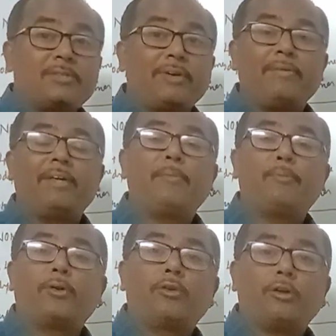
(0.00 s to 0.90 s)
very
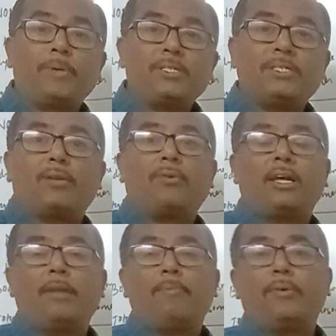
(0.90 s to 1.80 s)
important topics that could
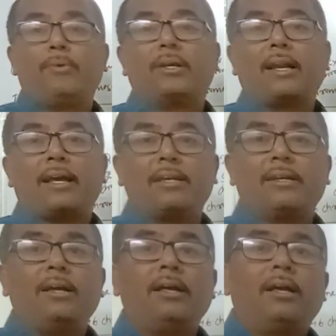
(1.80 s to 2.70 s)
help you in cracking
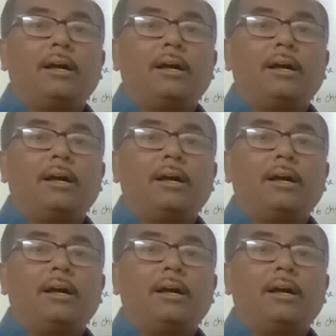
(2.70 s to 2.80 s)
a